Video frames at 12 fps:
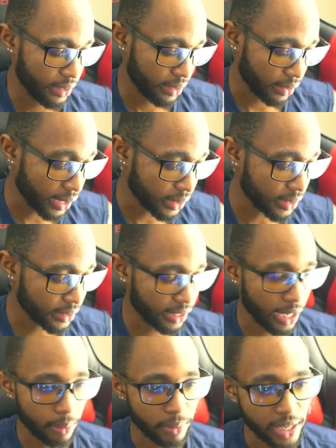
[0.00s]
not this
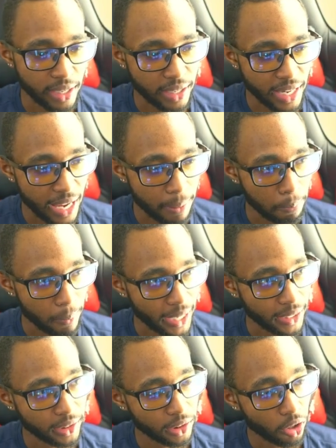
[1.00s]
time, and that
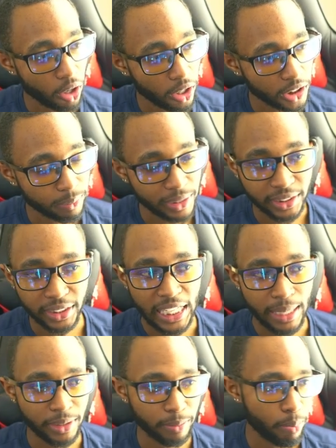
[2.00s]
might cost him, as the
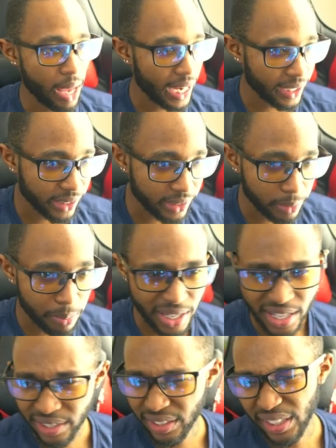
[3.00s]
game is back to
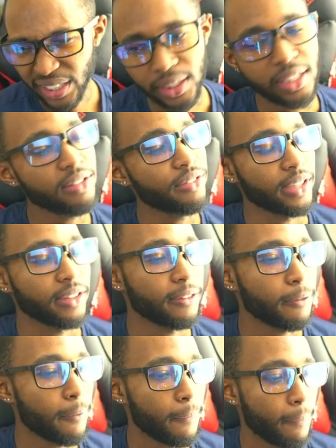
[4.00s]
being even,
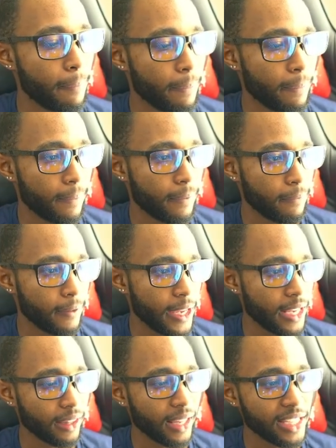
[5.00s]

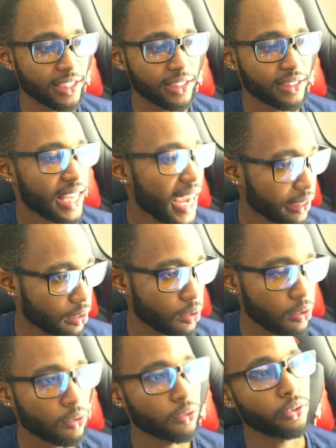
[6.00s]
and Light's
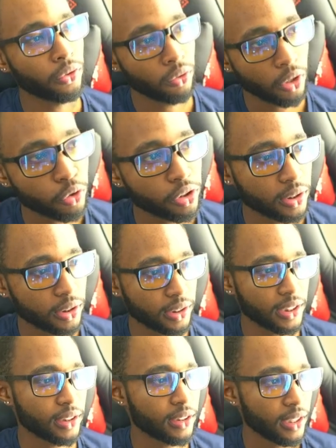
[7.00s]
tactical
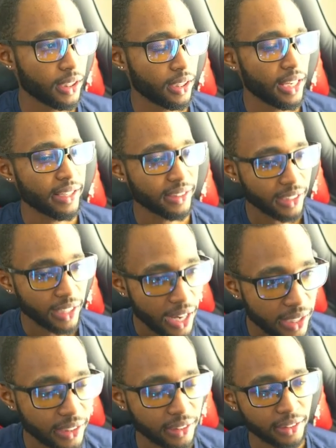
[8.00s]
ferociousness and
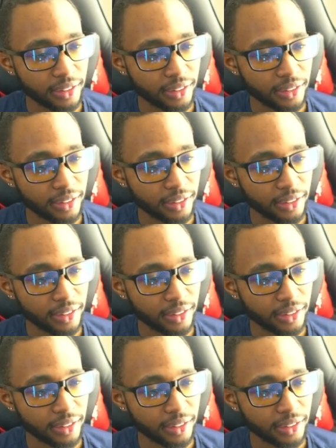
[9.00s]
cunning,